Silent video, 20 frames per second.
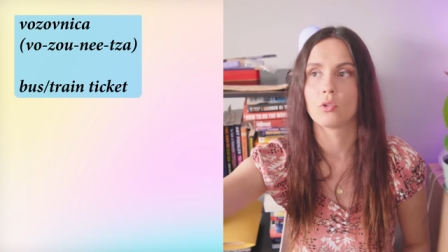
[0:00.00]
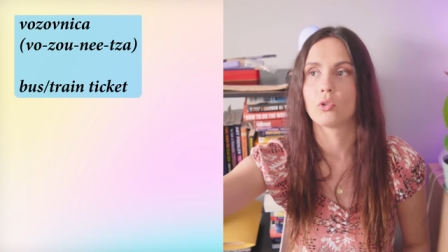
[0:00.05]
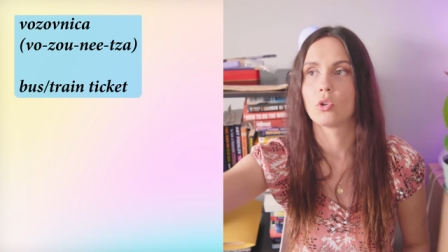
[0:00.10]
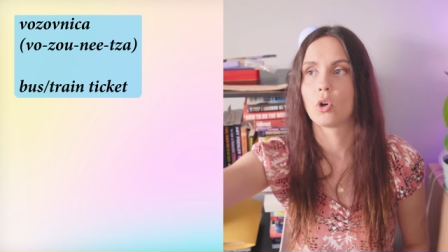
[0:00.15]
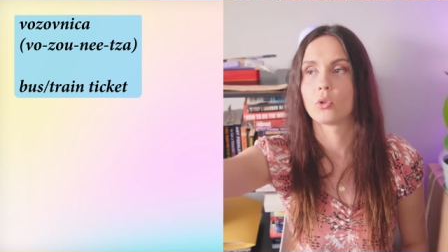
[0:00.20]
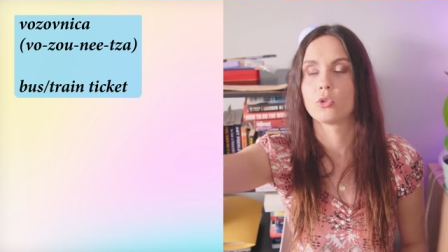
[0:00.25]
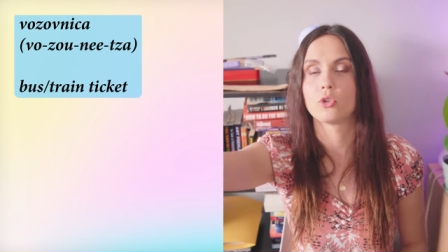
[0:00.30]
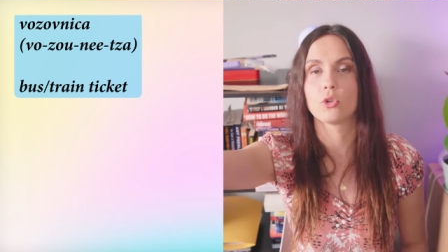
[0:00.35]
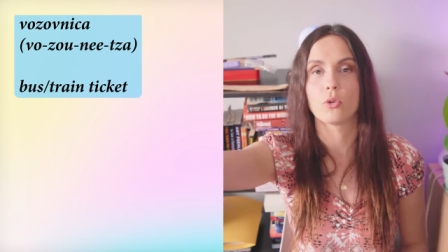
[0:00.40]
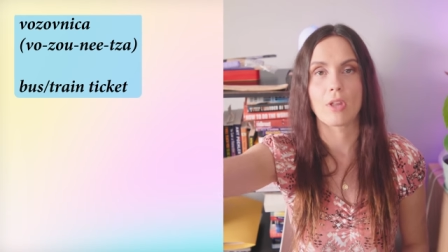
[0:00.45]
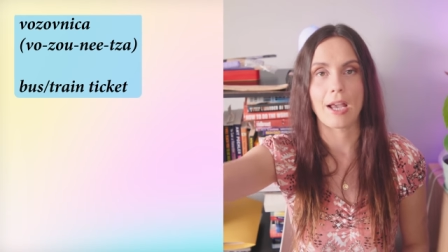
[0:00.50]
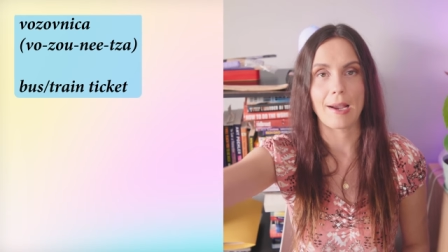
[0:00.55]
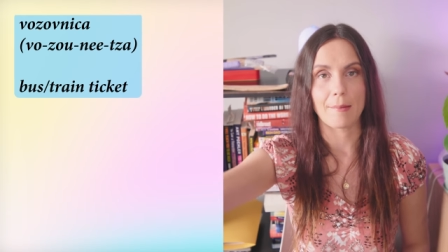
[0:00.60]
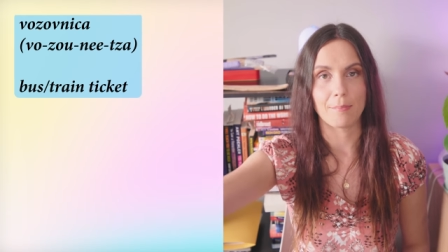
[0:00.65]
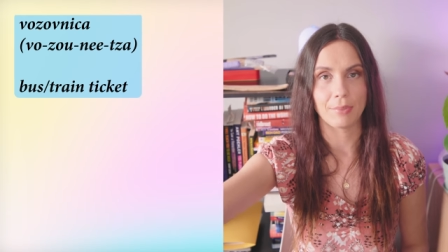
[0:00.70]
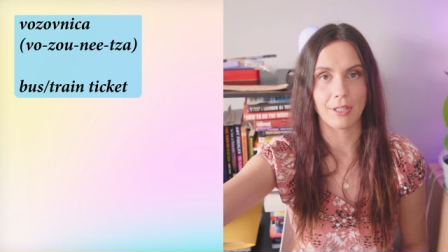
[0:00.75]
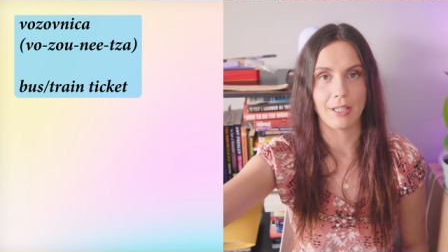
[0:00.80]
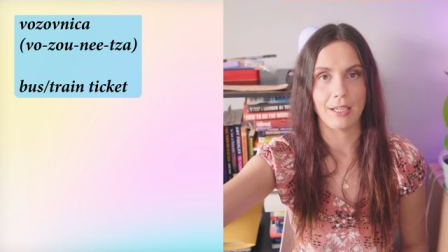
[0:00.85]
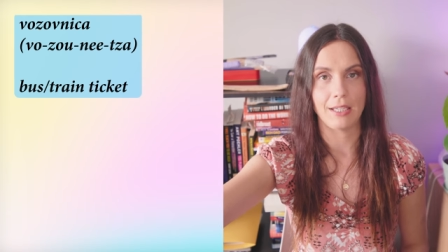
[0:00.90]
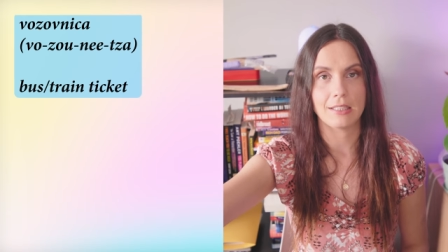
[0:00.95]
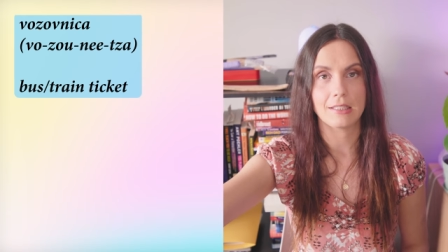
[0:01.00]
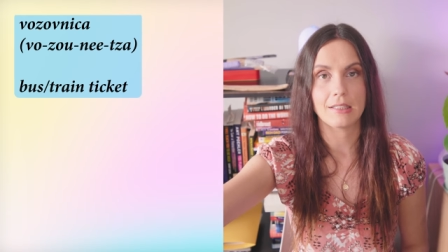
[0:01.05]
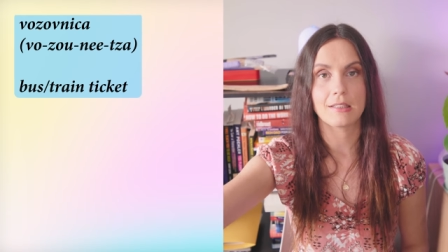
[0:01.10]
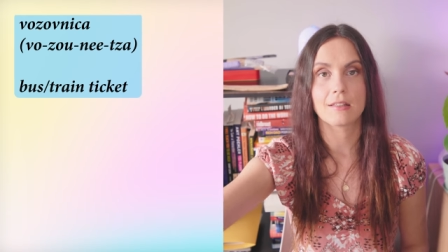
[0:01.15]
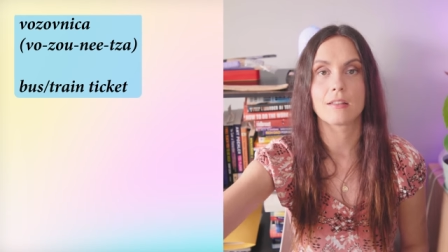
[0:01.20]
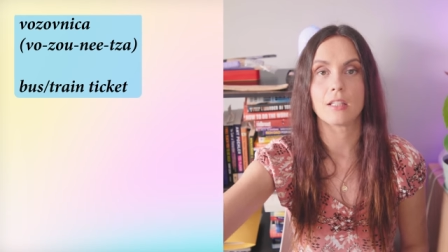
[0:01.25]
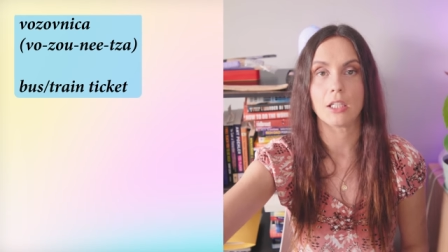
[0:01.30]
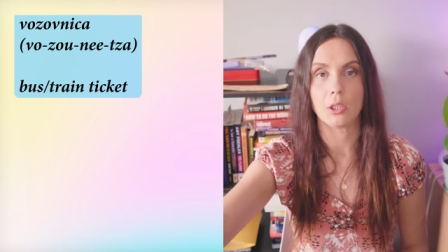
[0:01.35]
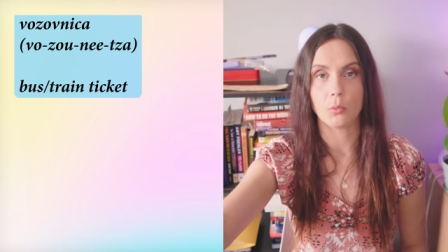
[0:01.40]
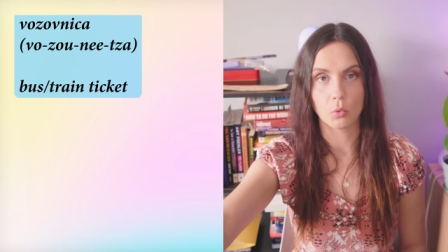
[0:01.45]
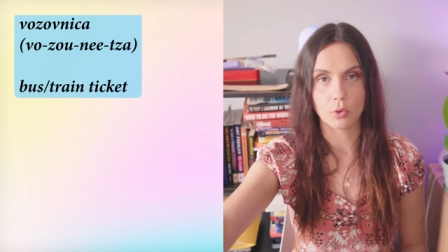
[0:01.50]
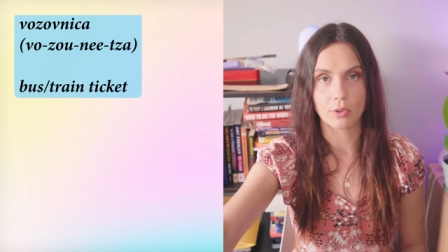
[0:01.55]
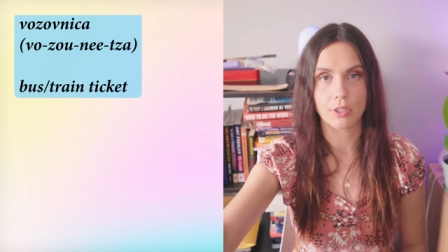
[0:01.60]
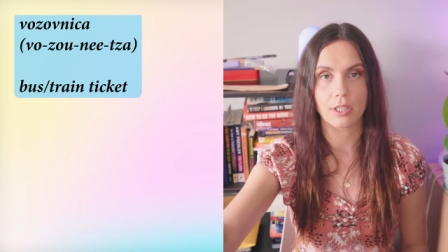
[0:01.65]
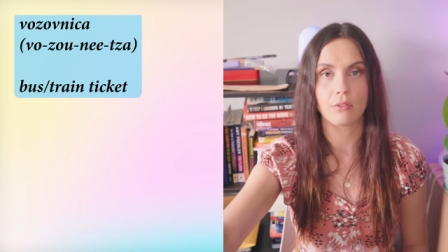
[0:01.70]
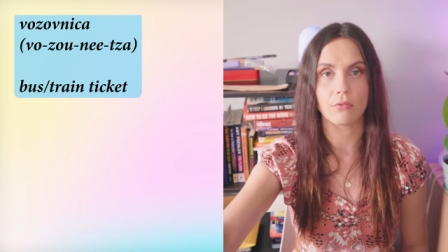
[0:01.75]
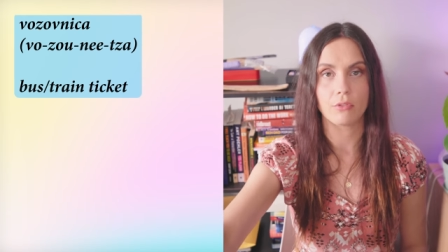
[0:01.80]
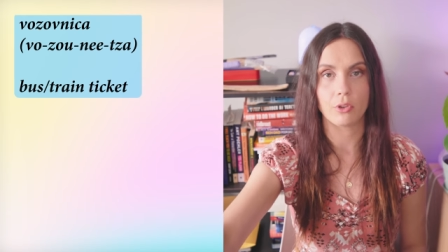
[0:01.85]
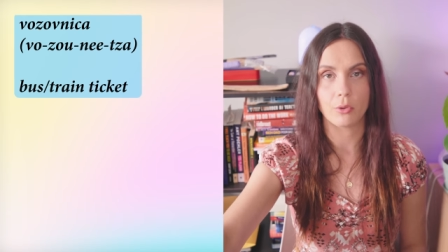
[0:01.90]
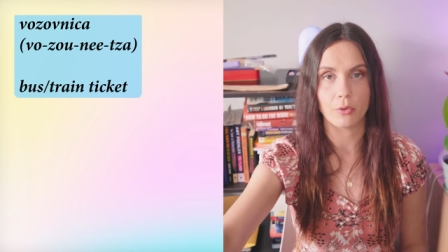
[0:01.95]
Go to that place, they will
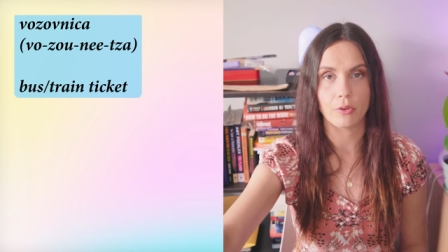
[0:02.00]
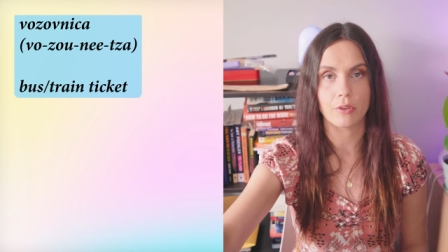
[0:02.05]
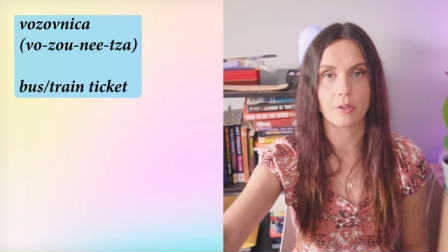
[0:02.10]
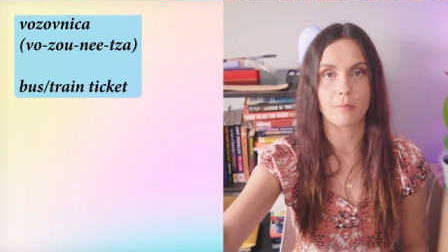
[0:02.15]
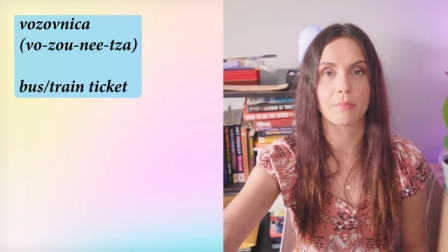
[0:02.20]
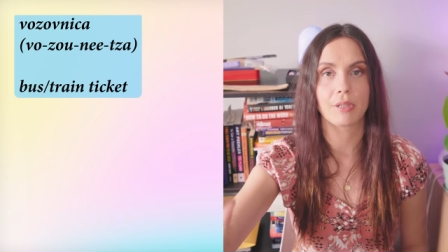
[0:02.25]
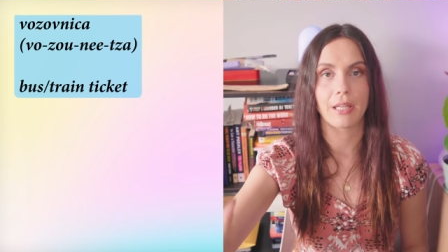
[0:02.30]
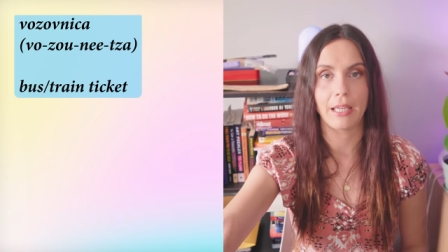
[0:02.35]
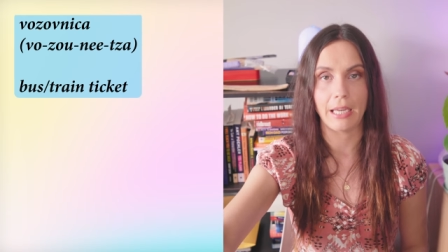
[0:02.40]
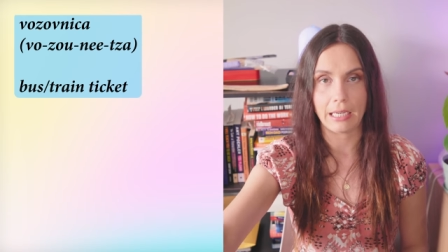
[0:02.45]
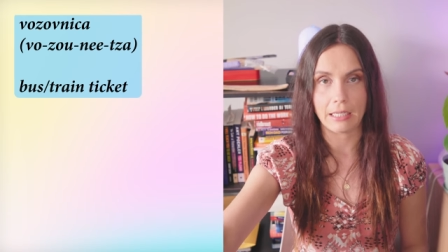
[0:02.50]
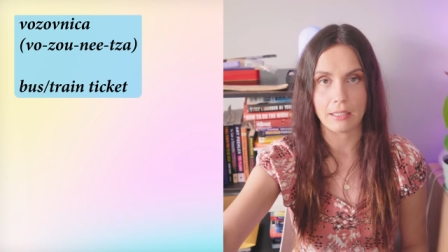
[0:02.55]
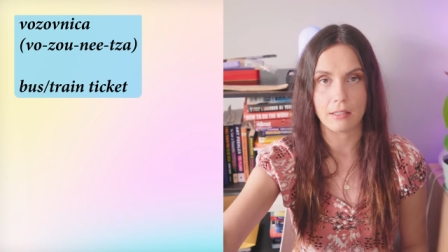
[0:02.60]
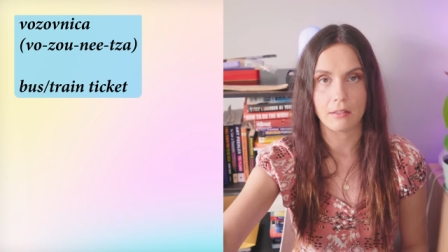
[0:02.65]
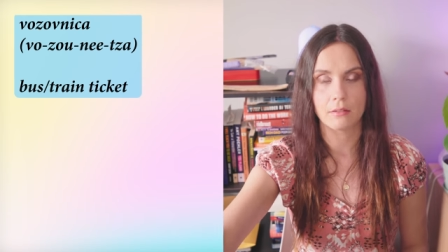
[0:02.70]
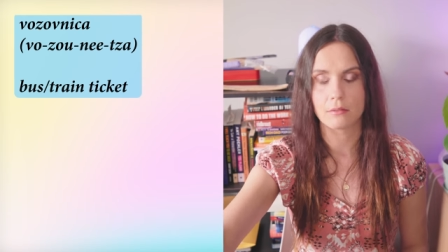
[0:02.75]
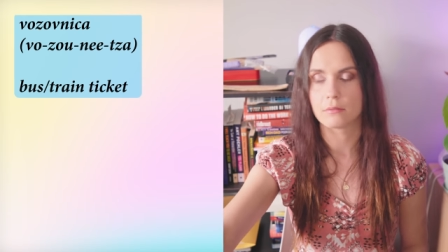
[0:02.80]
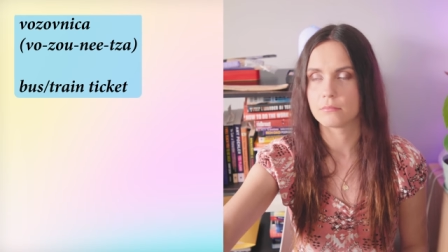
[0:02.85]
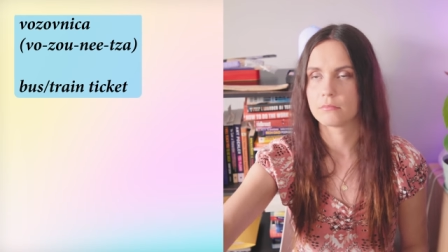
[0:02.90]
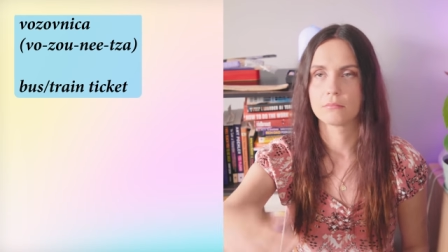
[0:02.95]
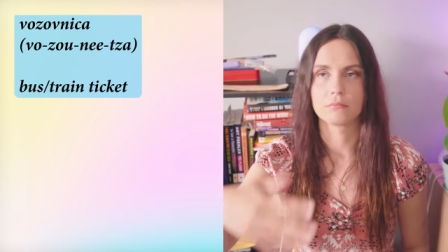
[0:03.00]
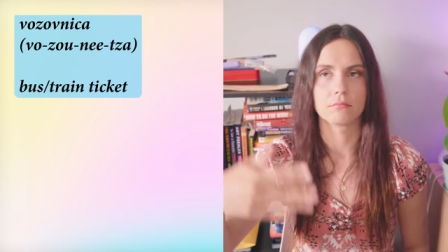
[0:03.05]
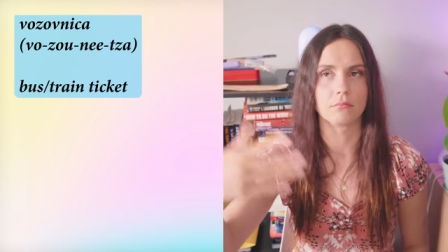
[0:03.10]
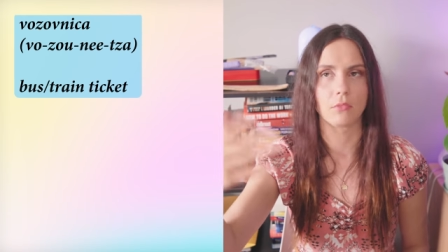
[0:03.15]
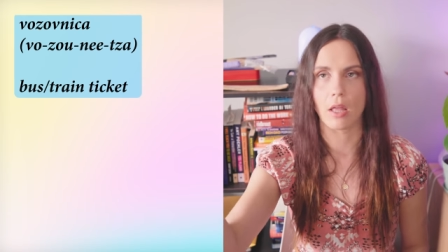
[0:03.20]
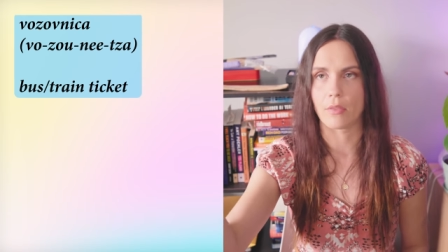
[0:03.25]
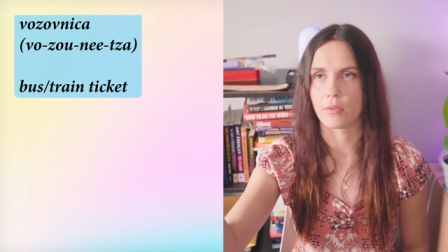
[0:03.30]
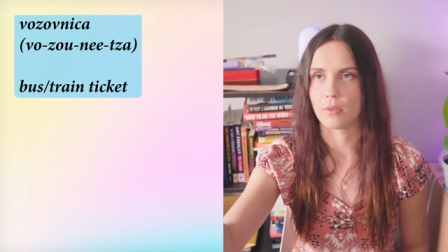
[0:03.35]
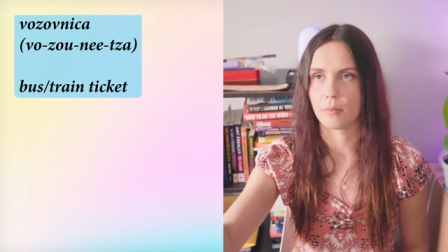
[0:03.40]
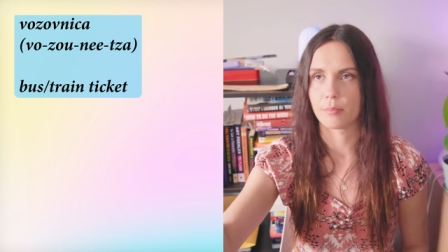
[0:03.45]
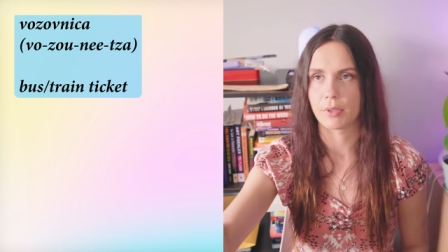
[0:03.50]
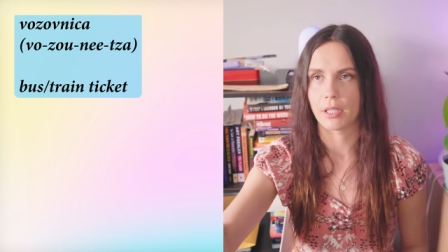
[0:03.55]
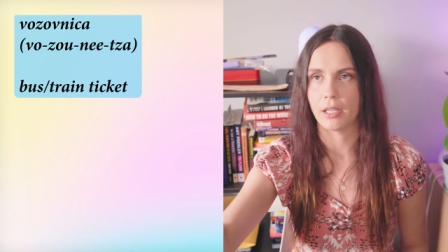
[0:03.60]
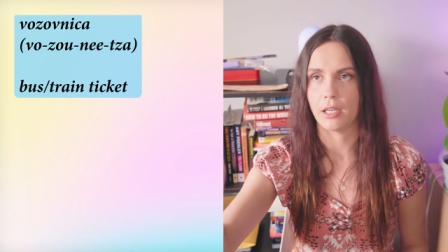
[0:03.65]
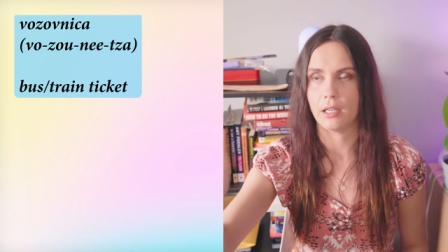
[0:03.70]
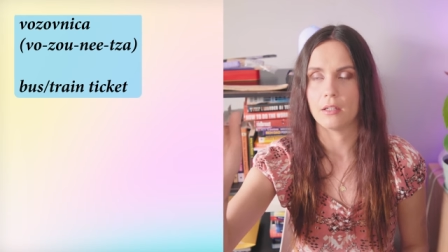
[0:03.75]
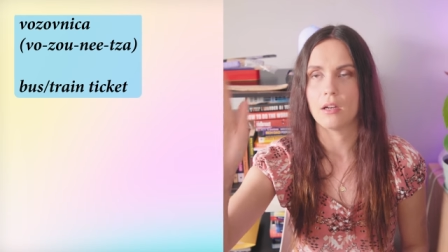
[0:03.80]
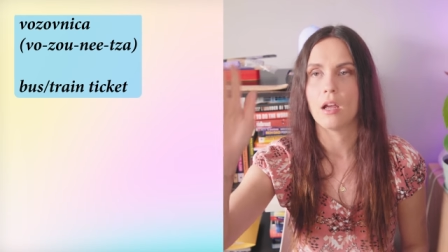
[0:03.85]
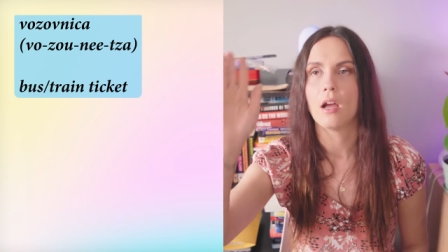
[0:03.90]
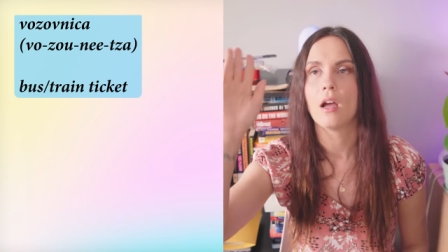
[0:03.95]
give you the plane, not the
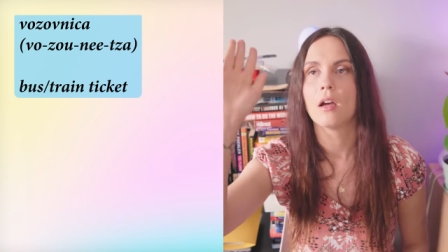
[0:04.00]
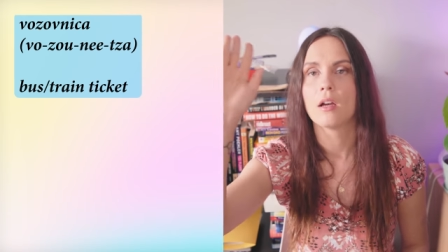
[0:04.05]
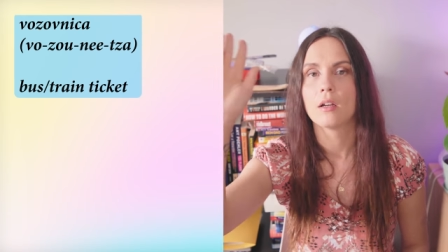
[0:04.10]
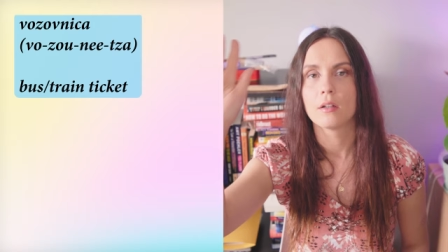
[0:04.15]
plane,